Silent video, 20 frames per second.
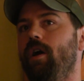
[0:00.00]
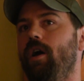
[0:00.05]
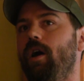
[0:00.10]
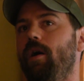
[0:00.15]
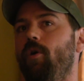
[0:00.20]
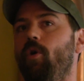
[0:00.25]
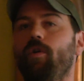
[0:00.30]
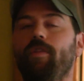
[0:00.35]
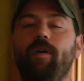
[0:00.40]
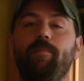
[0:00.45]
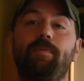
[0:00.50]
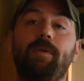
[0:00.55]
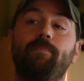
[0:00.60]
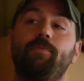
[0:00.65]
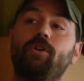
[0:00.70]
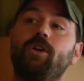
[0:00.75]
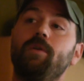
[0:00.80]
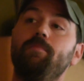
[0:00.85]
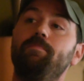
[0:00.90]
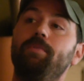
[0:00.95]
uh, or that
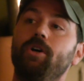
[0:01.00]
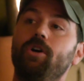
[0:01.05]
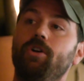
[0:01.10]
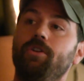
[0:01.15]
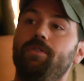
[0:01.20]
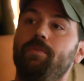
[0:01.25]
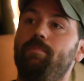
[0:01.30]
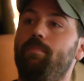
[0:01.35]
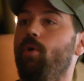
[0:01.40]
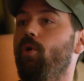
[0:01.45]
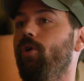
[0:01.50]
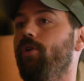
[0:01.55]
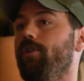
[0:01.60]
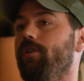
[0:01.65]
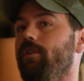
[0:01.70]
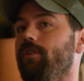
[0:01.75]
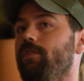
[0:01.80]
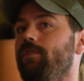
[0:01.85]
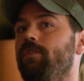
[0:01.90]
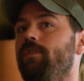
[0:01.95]
people can build
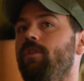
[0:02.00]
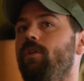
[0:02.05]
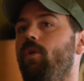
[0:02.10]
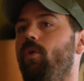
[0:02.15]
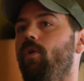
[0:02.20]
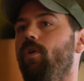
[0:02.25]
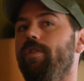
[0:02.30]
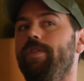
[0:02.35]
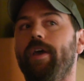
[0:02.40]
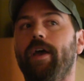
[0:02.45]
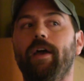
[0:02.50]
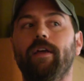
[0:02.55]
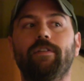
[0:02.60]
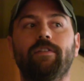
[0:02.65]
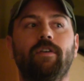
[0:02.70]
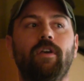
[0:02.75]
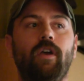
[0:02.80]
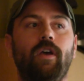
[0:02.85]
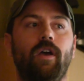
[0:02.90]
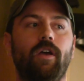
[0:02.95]
borders or
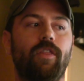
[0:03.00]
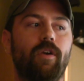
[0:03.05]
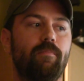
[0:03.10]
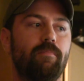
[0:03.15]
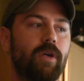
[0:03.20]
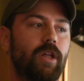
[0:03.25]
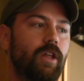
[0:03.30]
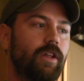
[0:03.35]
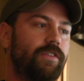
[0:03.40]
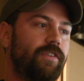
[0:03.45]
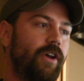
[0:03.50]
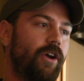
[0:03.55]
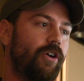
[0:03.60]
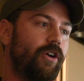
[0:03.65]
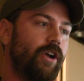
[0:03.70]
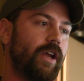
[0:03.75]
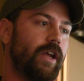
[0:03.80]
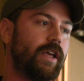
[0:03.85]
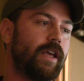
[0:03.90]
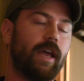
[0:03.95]
that the
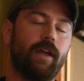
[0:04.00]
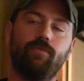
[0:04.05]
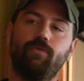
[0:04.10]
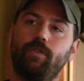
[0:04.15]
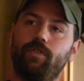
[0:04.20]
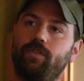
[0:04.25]
military can